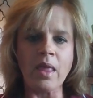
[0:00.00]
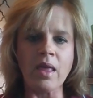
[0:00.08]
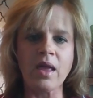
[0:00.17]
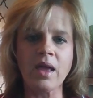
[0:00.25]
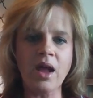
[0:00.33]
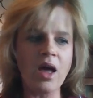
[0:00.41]

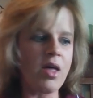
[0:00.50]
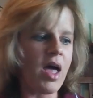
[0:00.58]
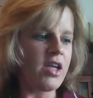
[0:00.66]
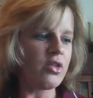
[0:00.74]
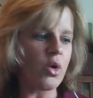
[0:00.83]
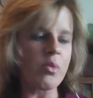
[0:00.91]
And
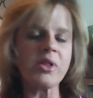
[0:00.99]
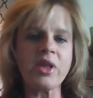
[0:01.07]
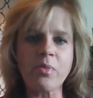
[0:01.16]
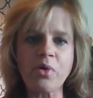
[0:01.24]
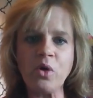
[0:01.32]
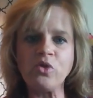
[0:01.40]
I normally
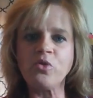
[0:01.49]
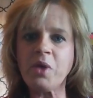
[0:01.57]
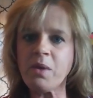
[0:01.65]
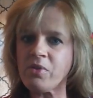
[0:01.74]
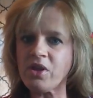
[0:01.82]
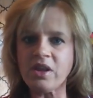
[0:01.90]
approach
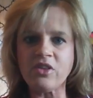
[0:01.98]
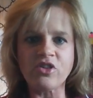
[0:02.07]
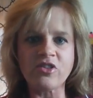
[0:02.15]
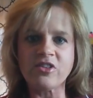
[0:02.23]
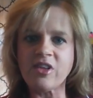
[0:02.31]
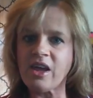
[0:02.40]
people and
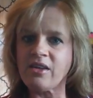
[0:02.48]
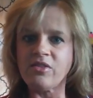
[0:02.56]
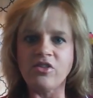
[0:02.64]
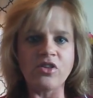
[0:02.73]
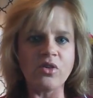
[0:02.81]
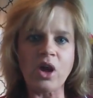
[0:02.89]
just say,
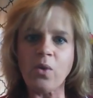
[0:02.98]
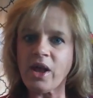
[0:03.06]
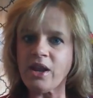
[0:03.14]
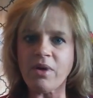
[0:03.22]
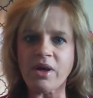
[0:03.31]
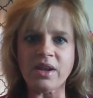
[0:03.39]
do you know
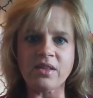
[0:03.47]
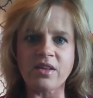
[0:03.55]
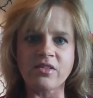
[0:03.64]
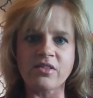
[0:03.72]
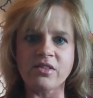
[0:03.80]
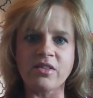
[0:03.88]
anybody
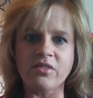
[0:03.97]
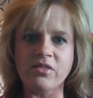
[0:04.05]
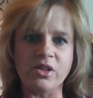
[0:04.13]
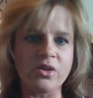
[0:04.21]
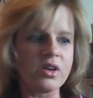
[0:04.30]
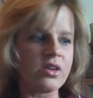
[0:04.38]

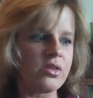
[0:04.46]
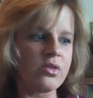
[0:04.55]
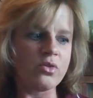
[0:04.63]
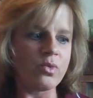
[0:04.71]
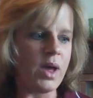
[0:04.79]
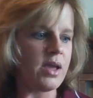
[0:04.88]
that's looking to
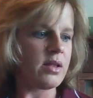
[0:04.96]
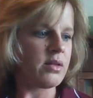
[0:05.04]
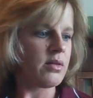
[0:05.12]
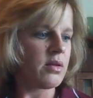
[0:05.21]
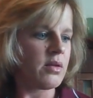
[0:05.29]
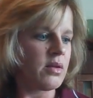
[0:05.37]
lose weight?
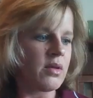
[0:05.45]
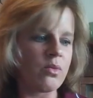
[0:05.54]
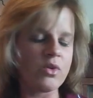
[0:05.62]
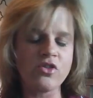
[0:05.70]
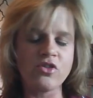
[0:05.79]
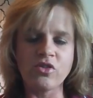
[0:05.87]

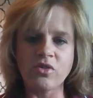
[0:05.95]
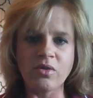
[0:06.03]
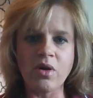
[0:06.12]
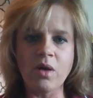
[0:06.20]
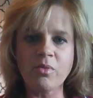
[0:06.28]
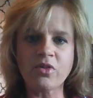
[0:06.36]
Which
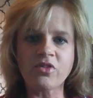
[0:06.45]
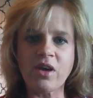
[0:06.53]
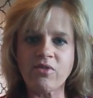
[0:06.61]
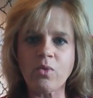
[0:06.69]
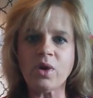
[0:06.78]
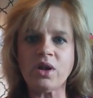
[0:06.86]
almost
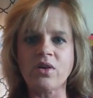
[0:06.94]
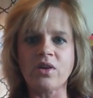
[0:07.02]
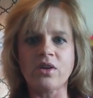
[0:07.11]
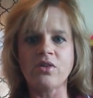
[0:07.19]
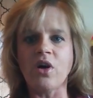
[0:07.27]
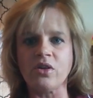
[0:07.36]
everyone you're going
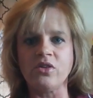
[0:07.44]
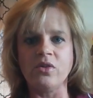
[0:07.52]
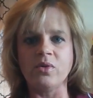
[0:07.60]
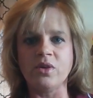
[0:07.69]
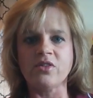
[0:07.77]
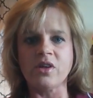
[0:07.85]
to talk to
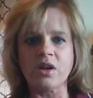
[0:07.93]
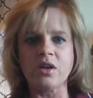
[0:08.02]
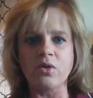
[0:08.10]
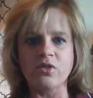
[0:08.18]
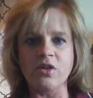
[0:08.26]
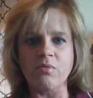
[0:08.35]
is going to
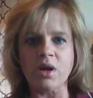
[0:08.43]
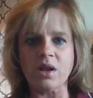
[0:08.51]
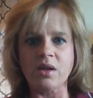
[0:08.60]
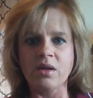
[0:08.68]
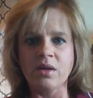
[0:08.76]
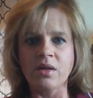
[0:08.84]
know somebody.